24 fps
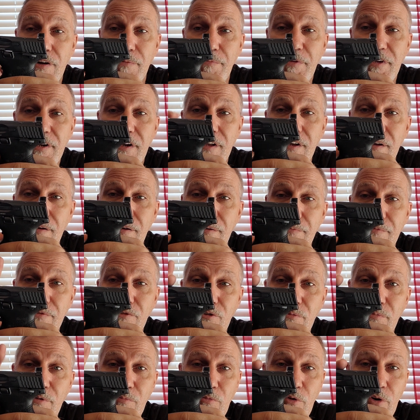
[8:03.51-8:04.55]
I mean, a
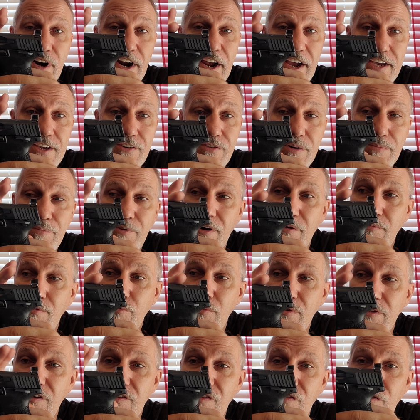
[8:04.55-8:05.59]
little bit more accurate probably
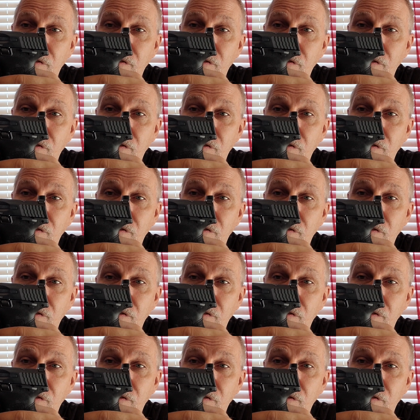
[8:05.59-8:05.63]
with this